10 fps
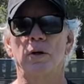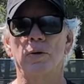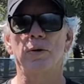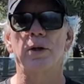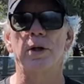
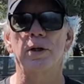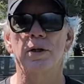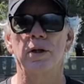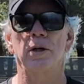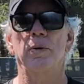including
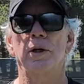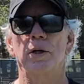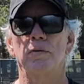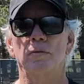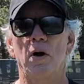
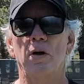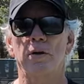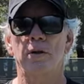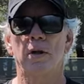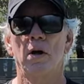continuing the
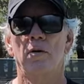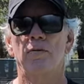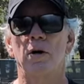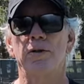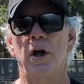
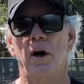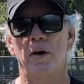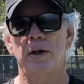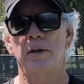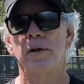
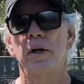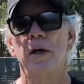Voltaren